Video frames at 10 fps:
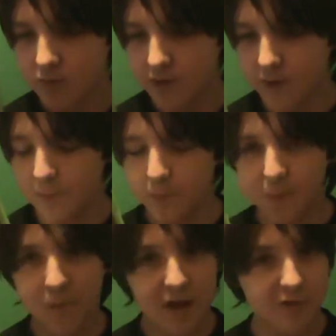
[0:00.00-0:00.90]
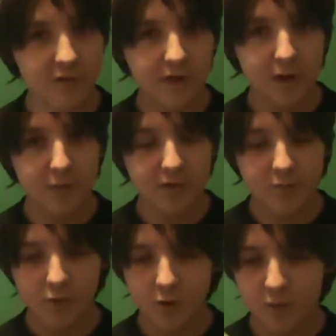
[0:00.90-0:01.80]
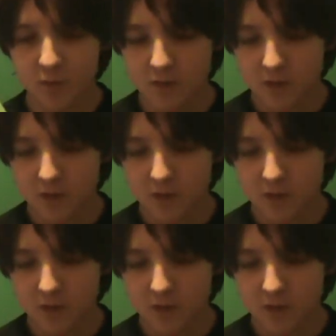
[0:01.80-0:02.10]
the major zombie swarm